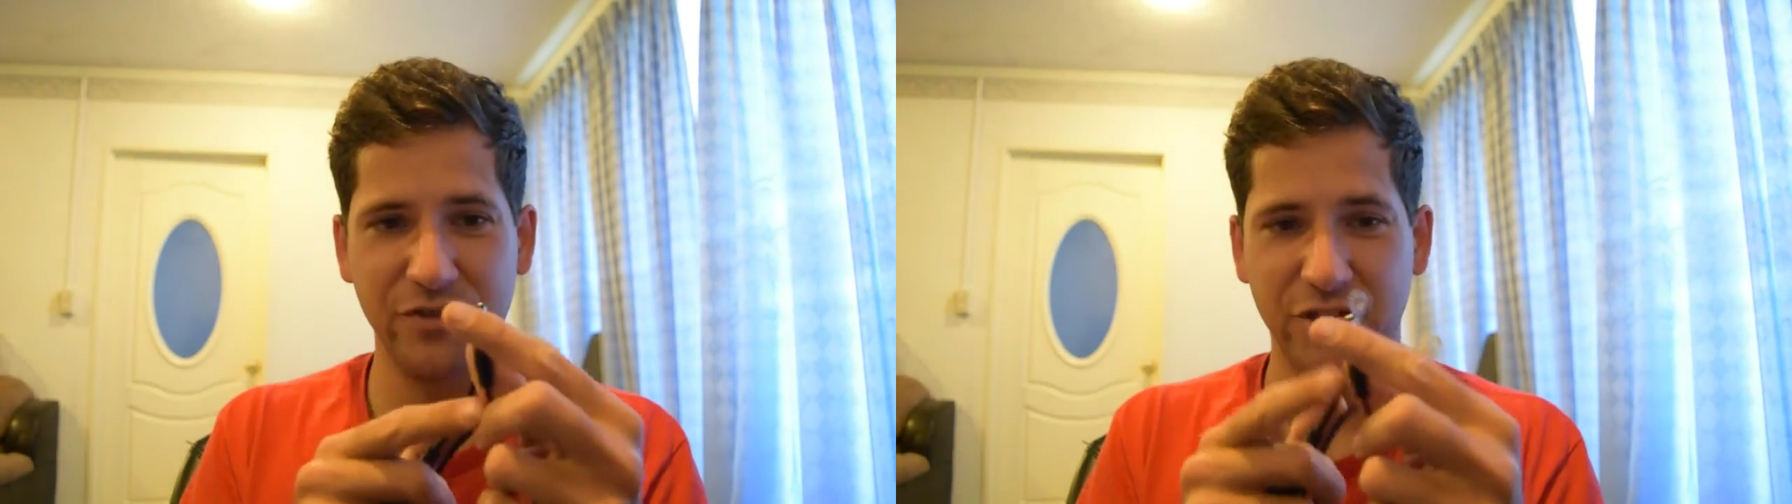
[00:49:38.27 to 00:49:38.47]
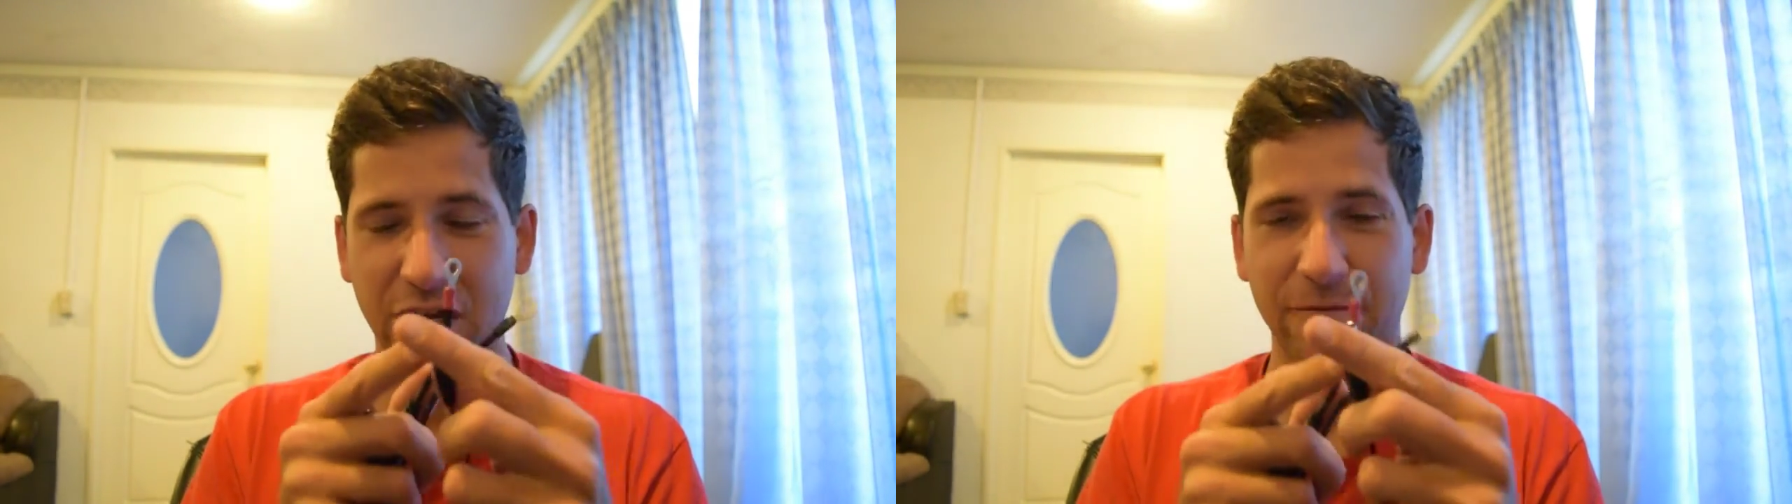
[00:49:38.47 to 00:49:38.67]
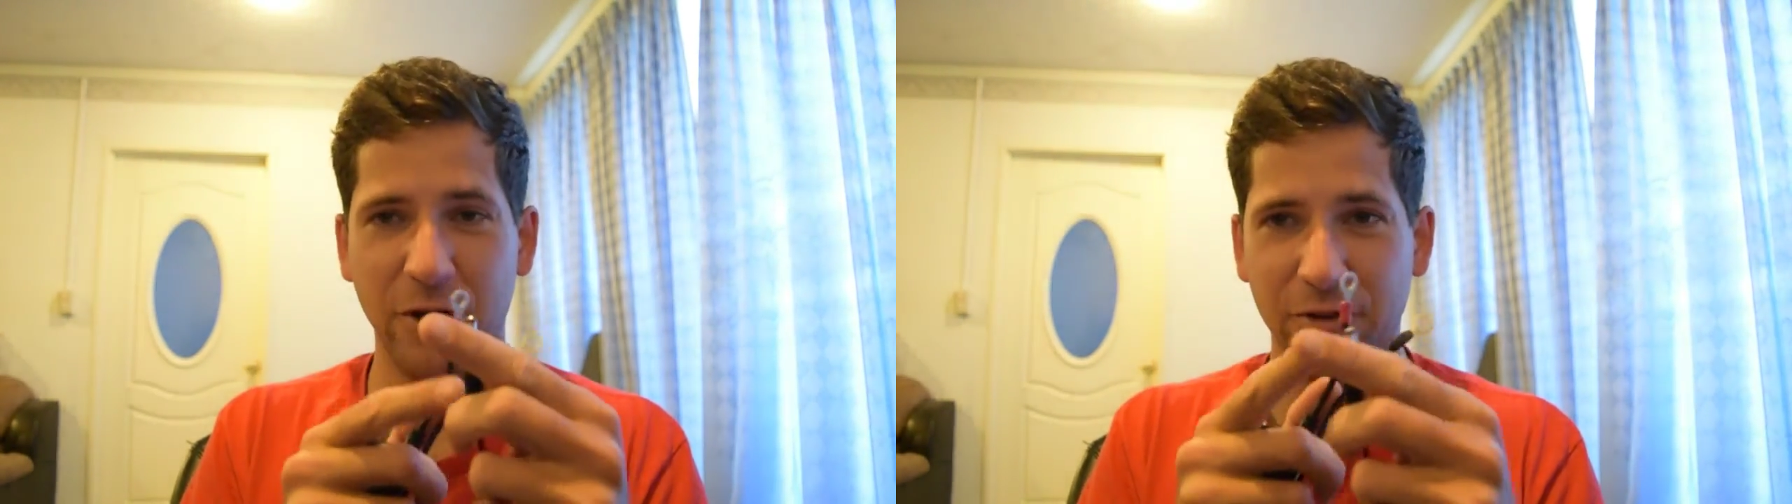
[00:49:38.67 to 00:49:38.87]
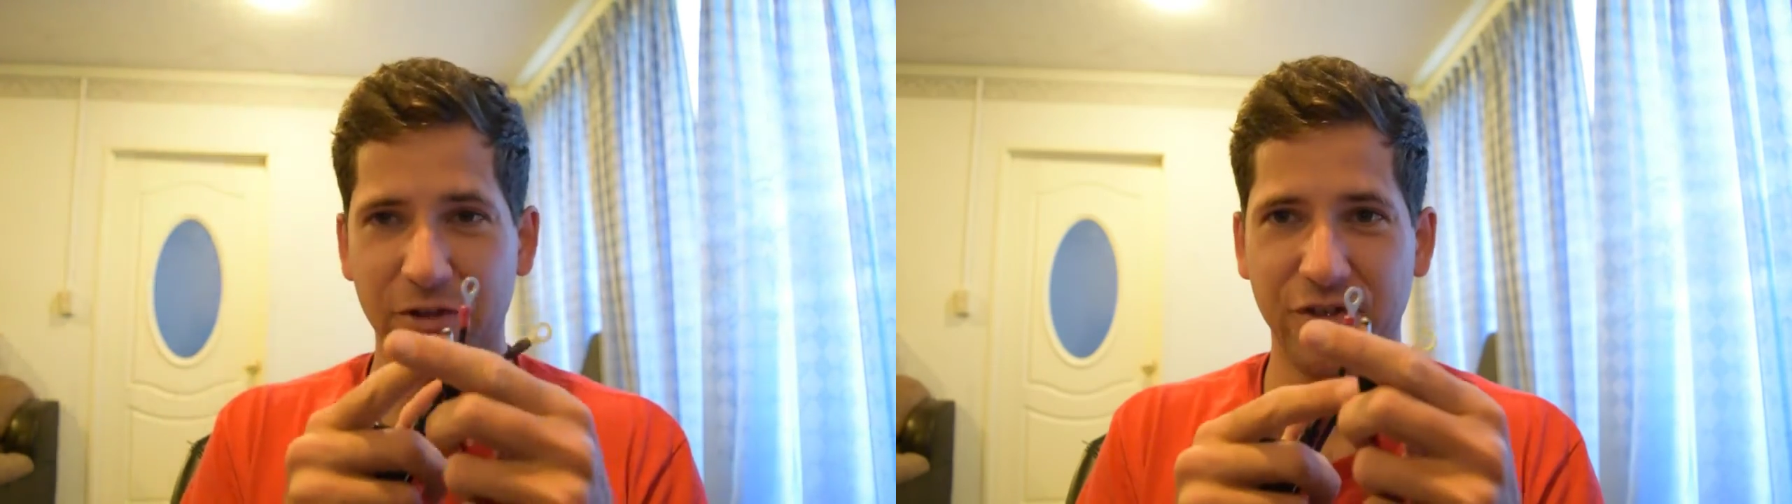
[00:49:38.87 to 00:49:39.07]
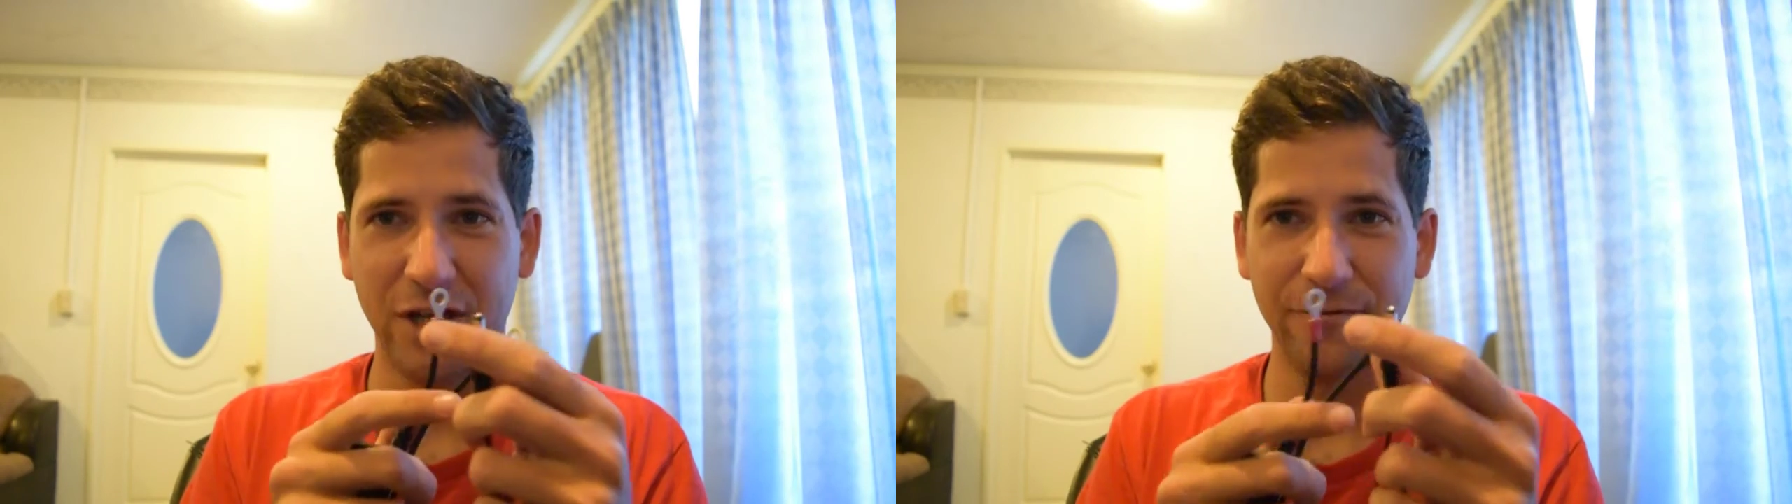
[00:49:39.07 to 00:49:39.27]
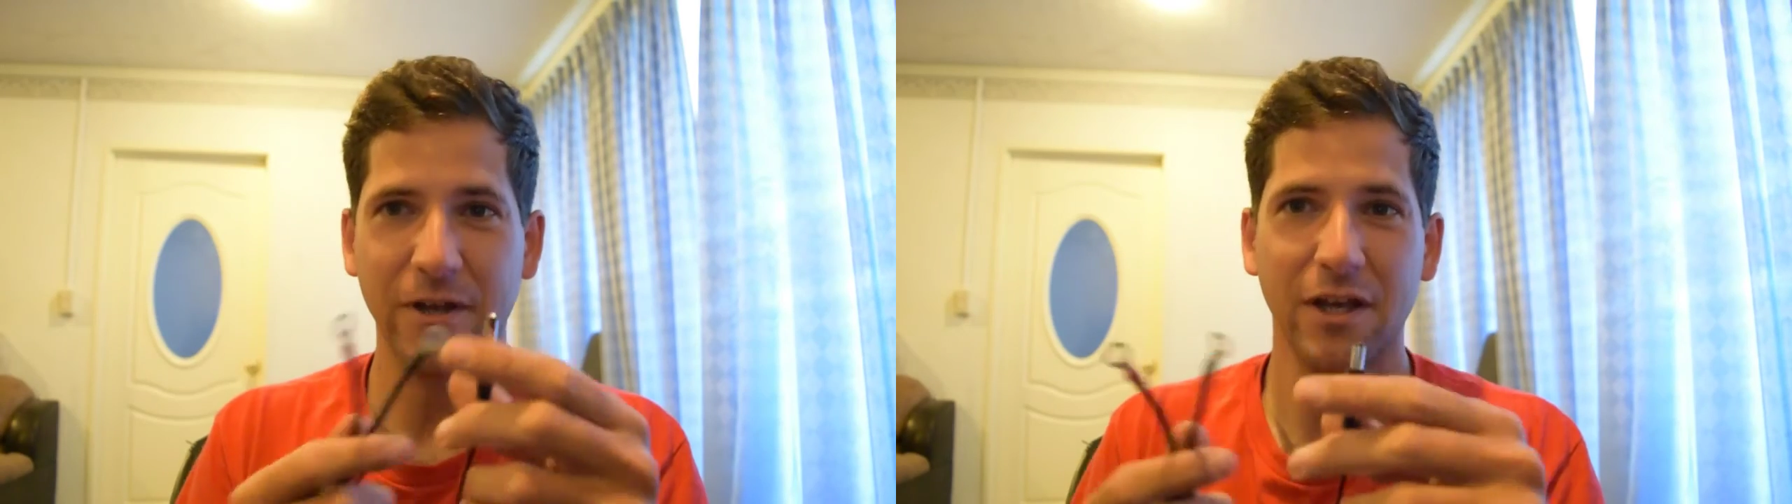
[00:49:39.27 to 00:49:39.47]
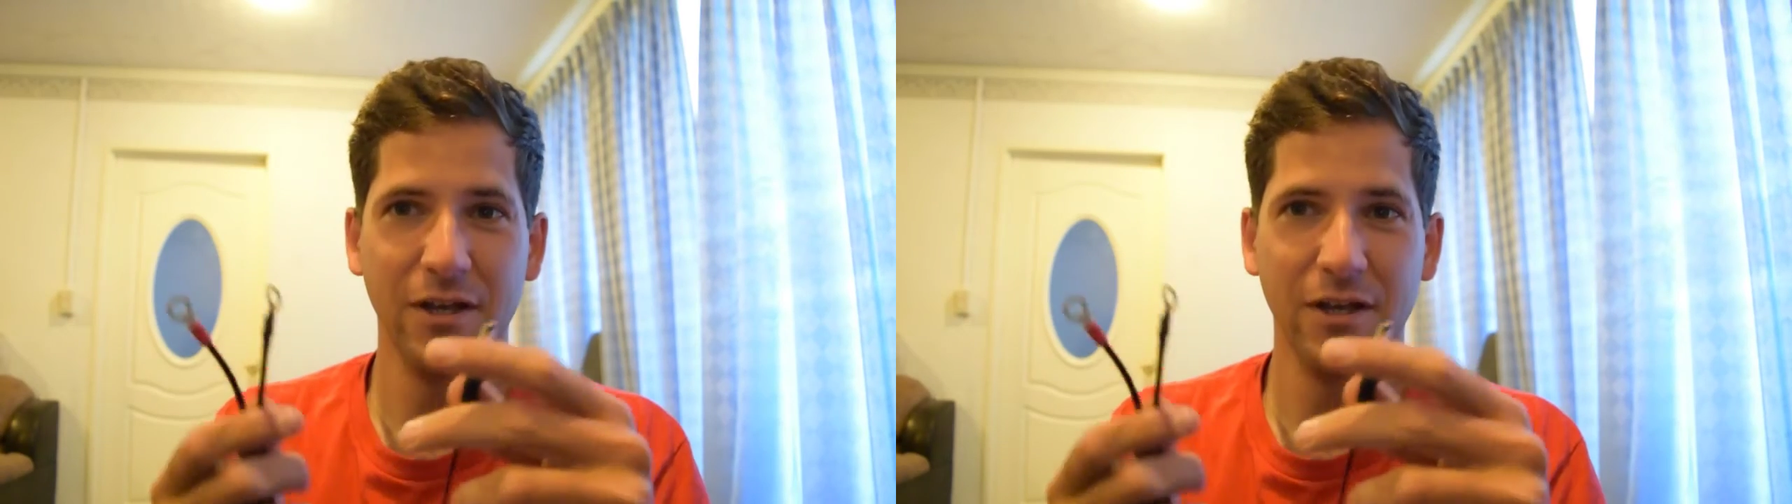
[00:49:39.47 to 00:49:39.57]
shave all this off,